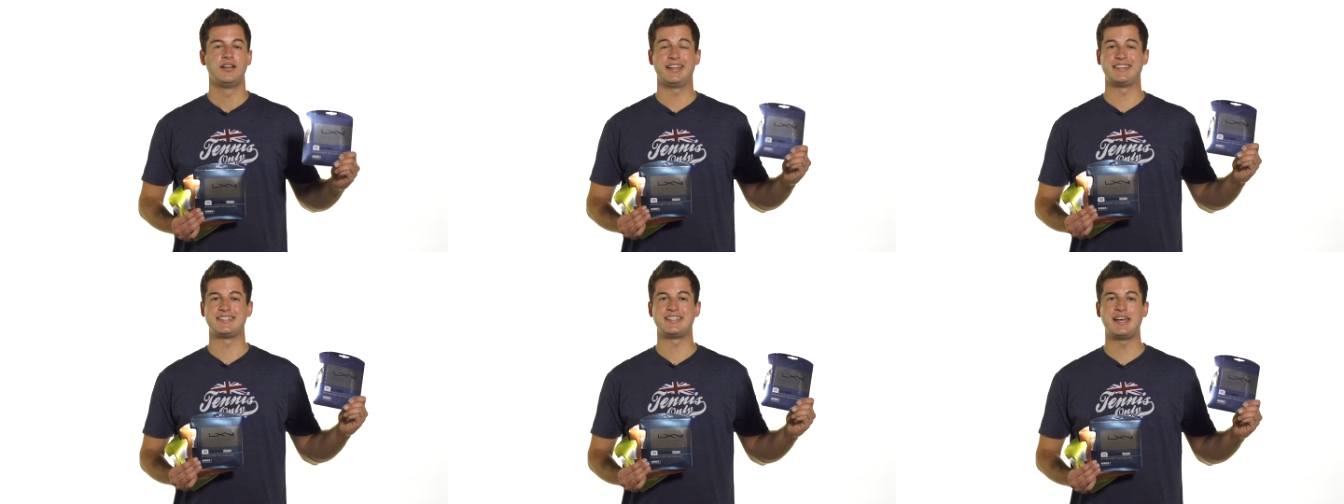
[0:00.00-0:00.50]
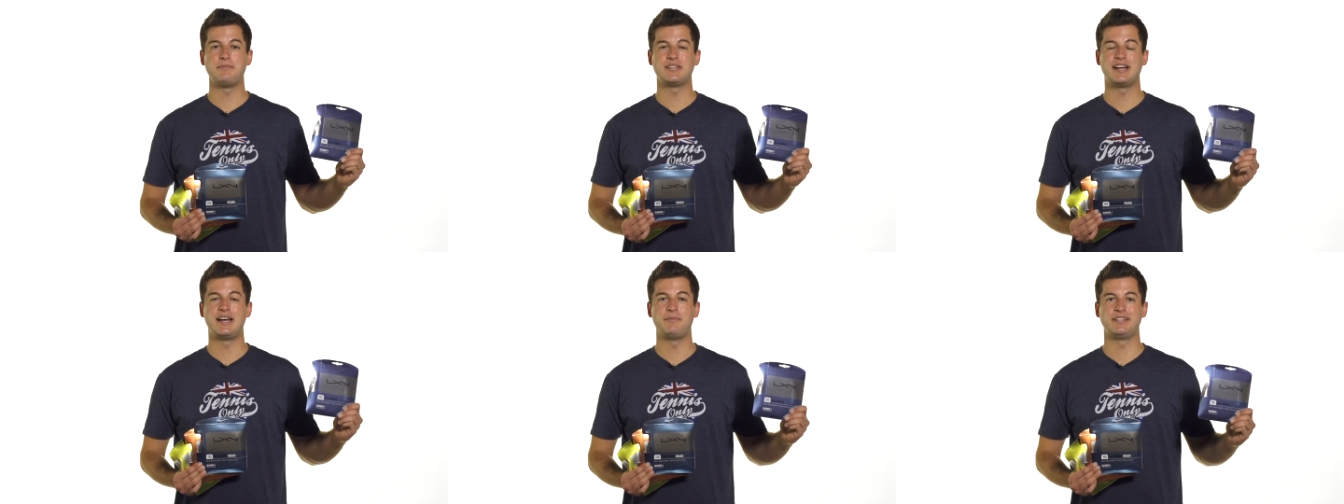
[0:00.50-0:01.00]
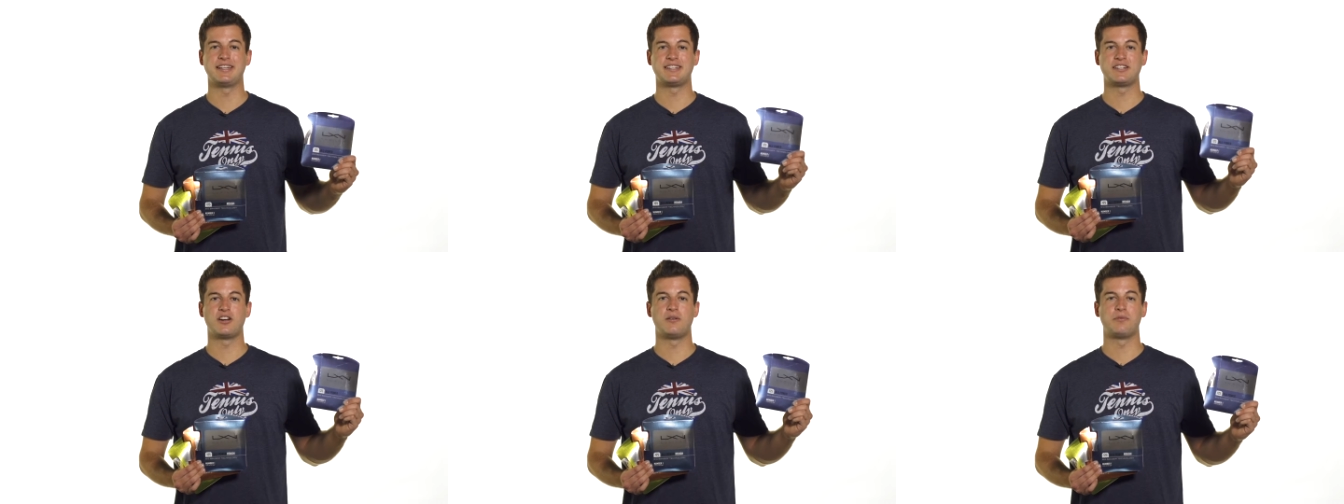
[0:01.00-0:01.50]
At the same time, it
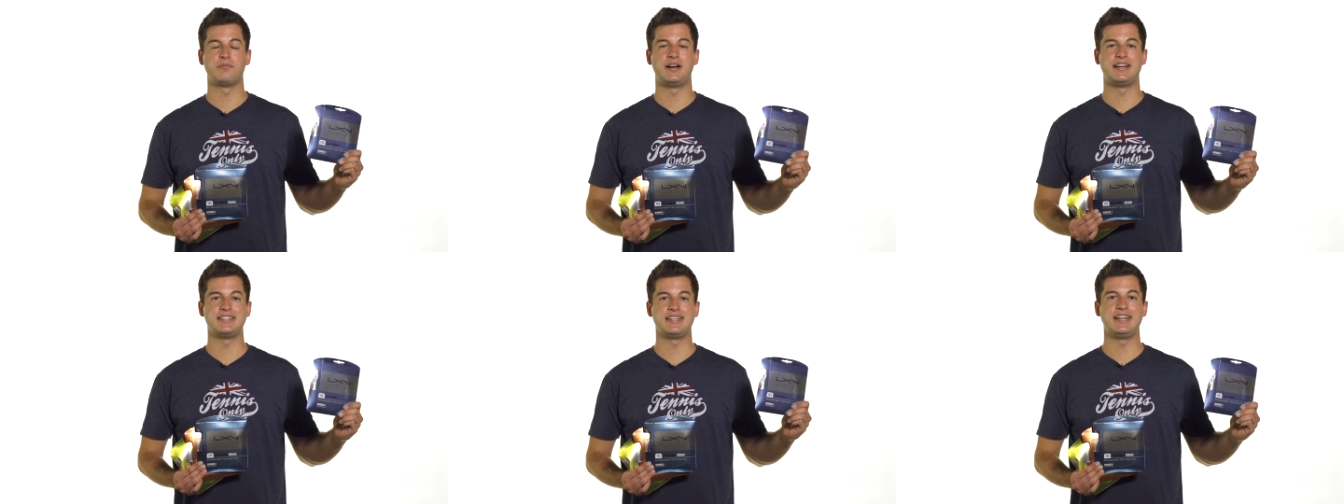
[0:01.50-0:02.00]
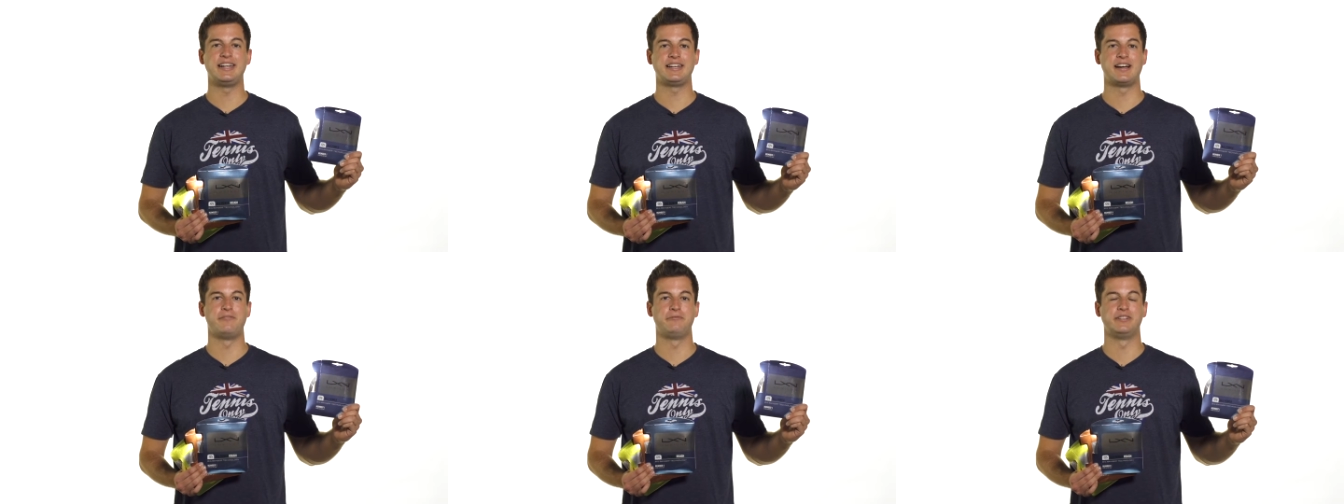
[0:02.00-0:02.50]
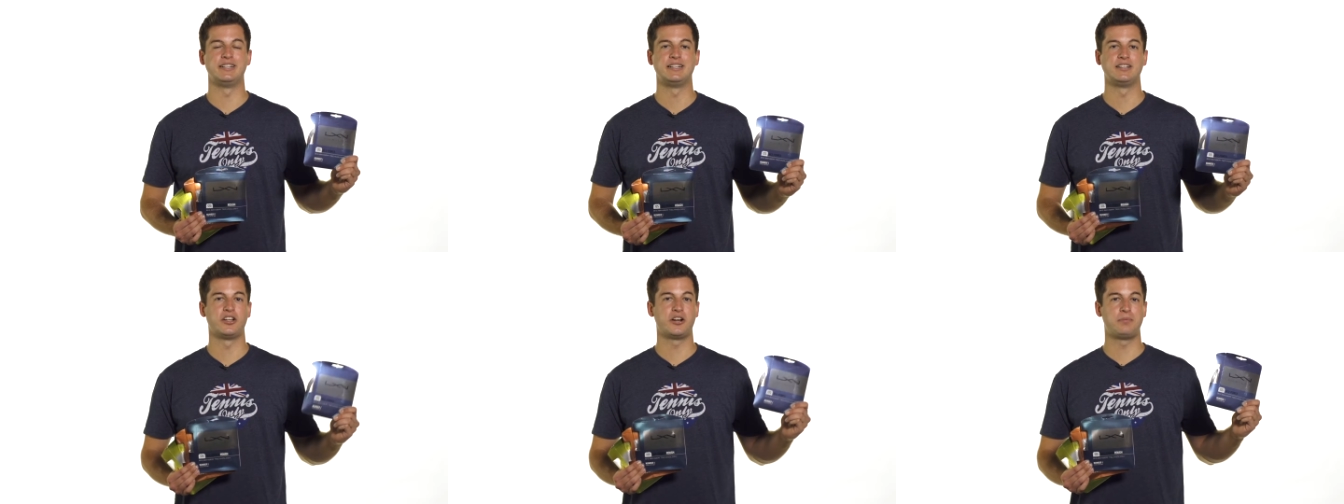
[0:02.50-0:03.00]
doesn't compromise any comfort.
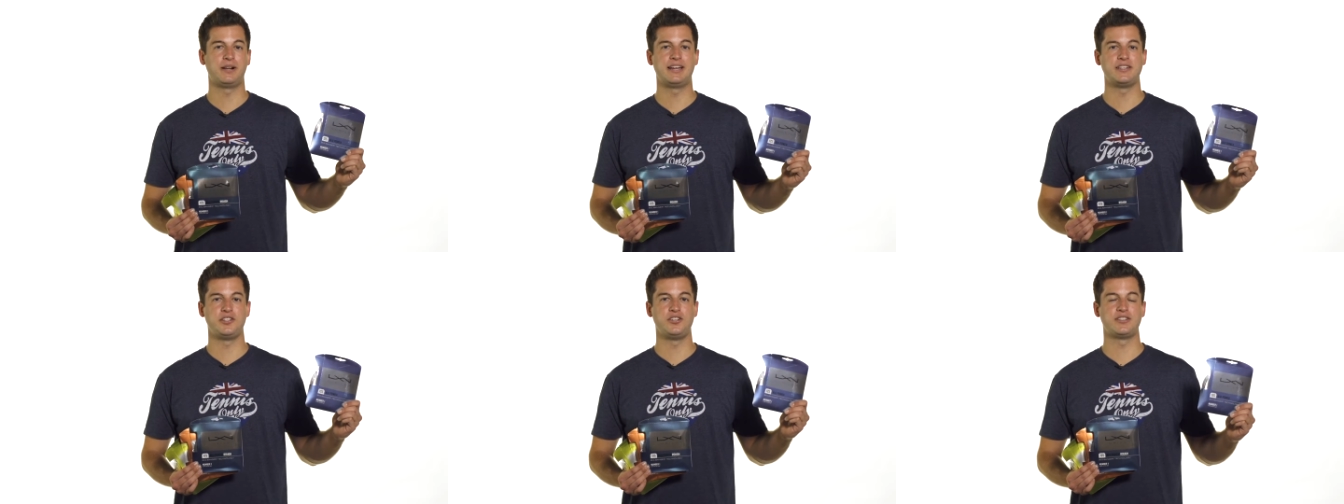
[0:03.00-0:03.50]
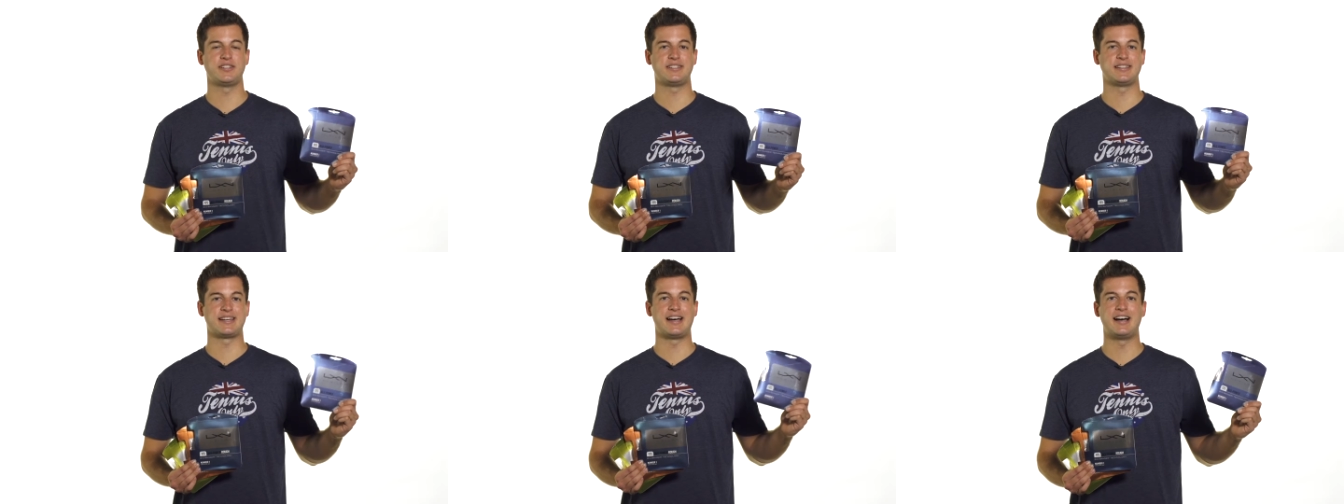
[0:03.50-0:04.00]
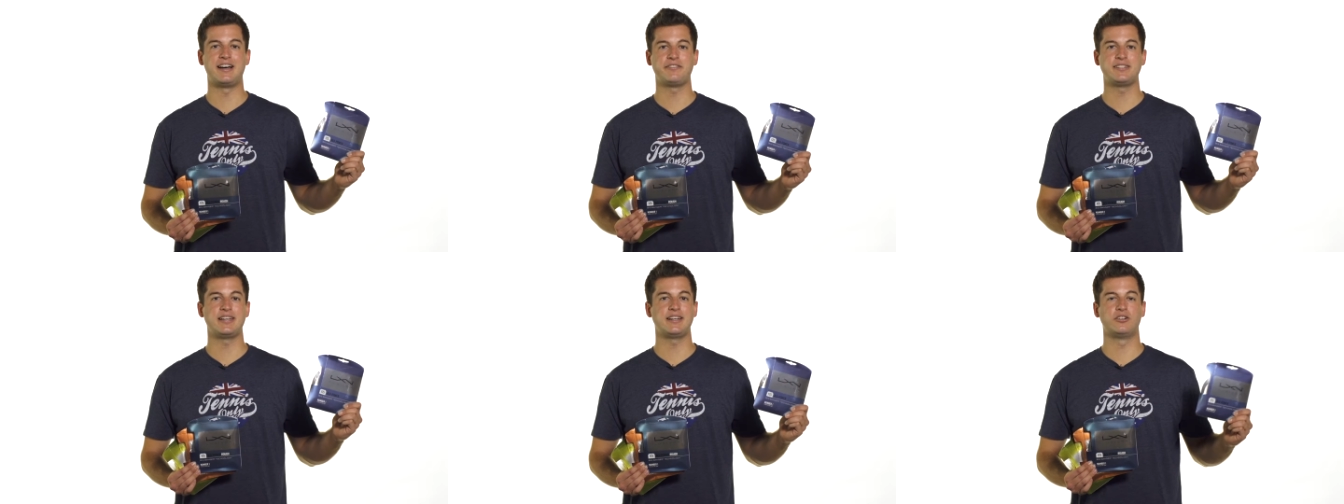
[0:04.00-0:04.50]
A lot of players use this as a half
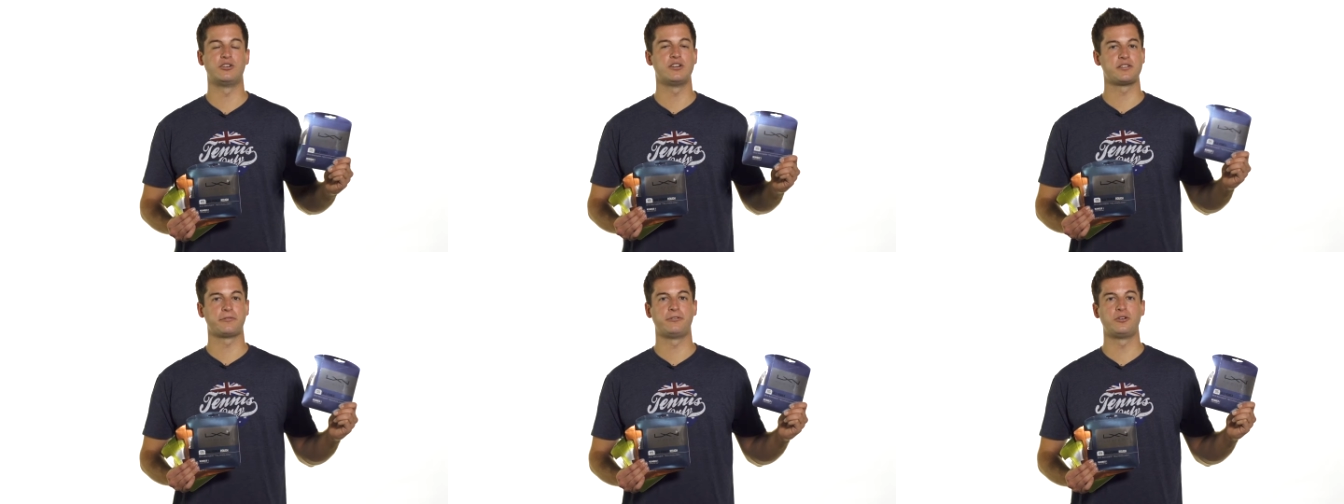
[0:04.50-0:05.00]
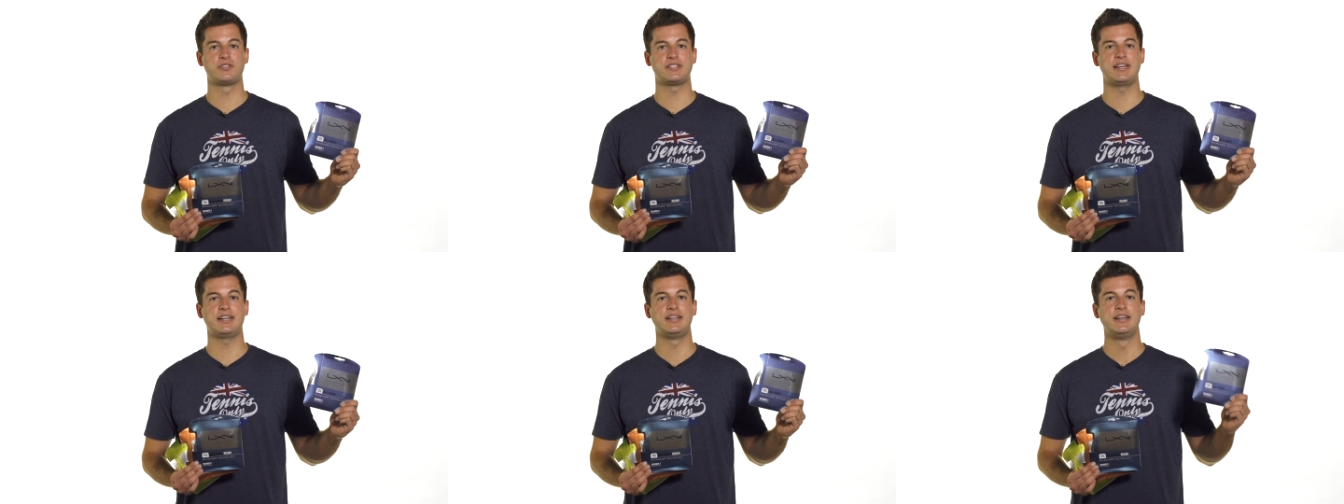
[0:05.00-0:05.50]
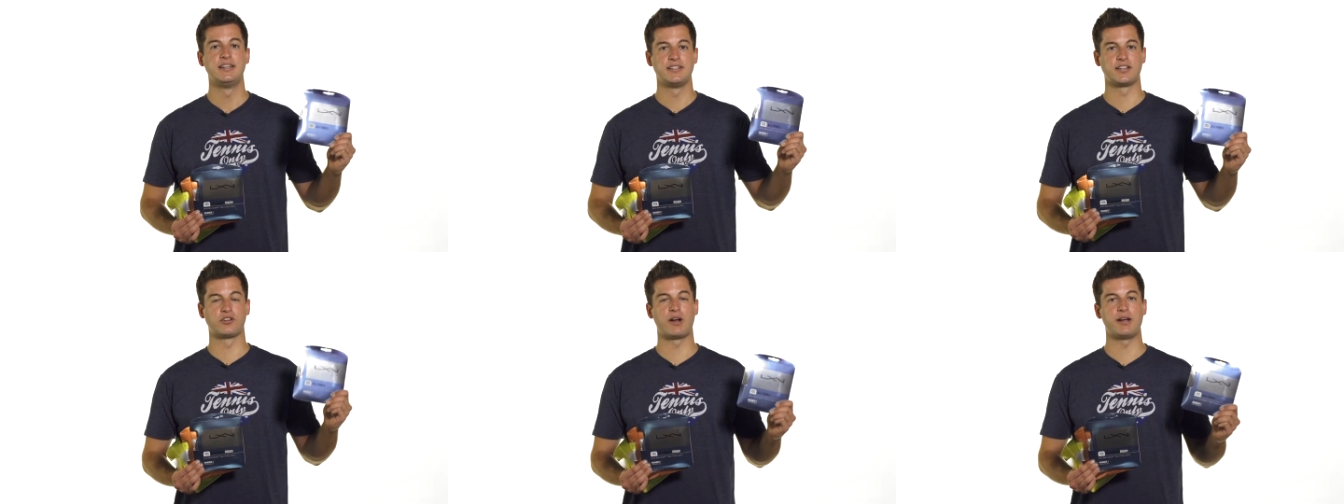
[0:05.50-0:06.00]
set or as a full set.
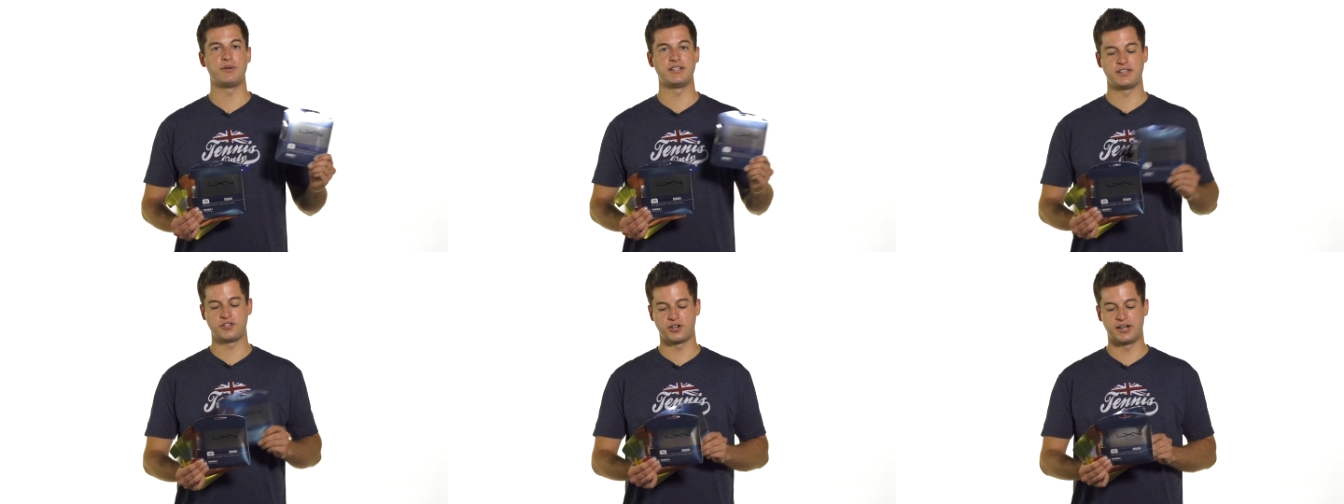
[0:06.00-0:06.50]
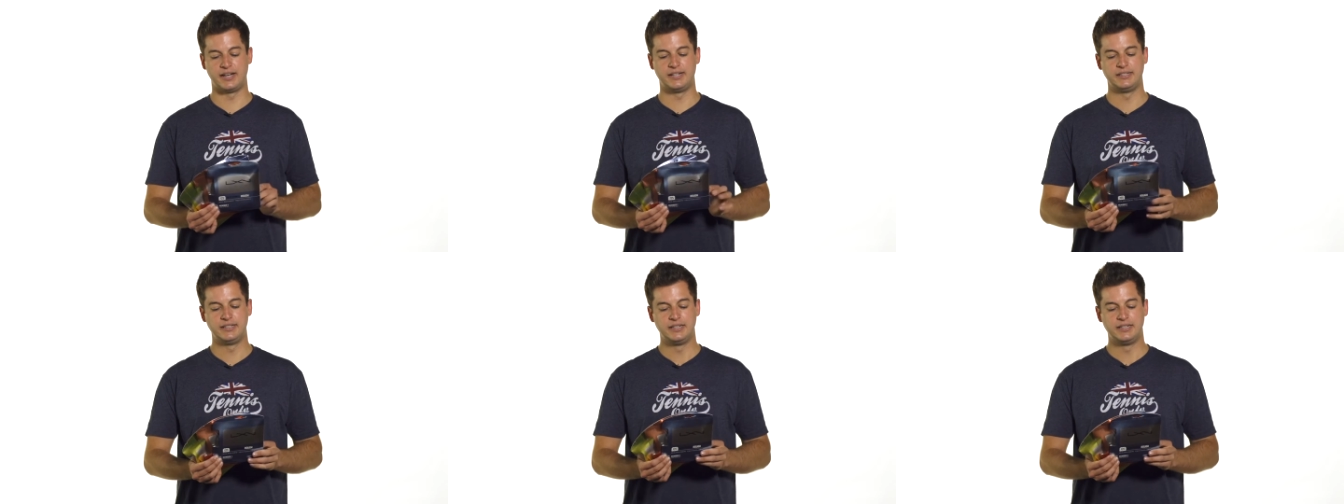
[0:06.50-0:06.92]
It's a great one to try.